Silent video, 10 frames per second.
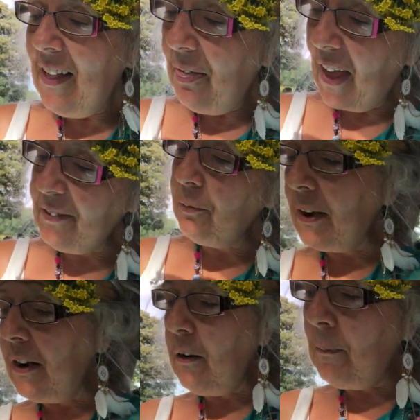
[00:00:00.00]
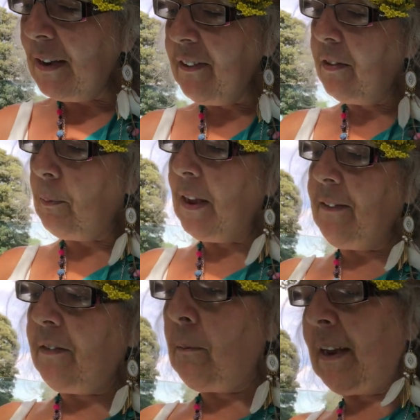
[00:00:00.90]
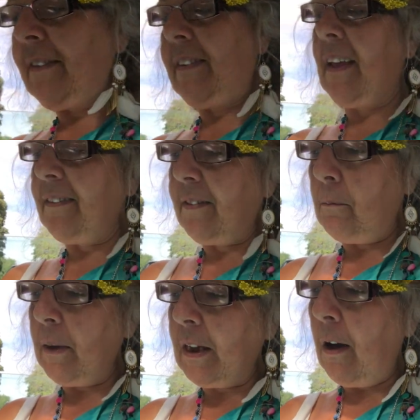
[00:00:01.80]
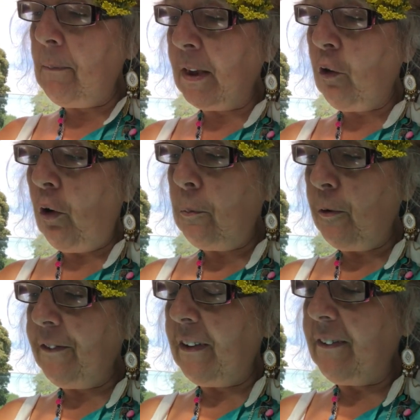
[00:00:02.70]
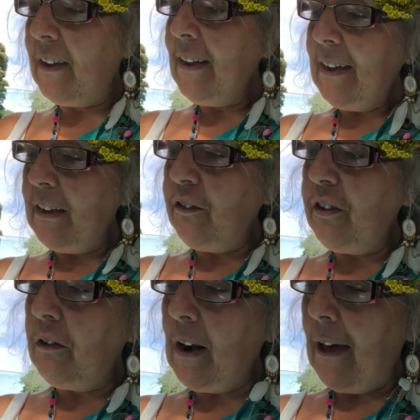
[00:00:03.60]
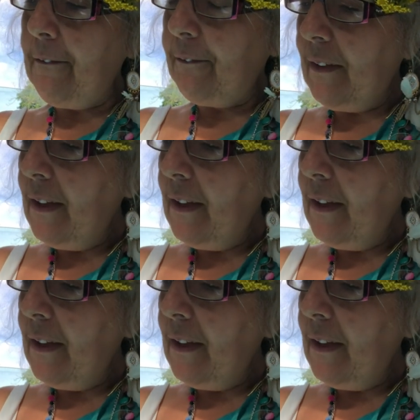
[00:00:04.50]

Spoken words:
That's when hermetics begins to make sense and become incorporated into your life.